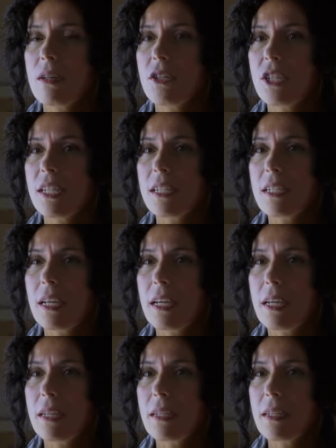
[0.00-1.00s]
She's
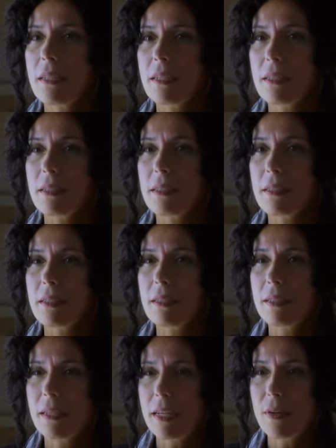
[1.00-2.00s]
like
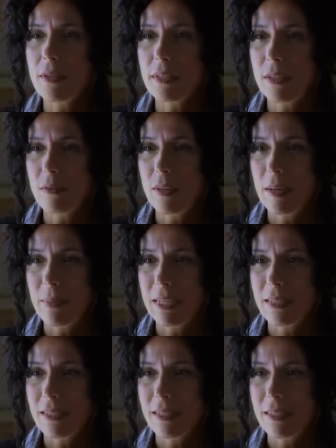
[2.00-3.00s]
secretly
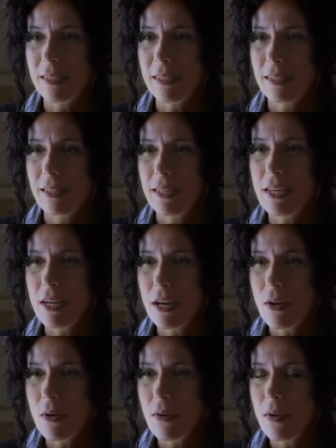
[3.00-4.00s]
famous, you
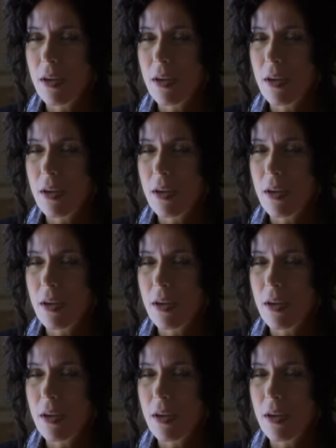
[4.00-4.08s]
know?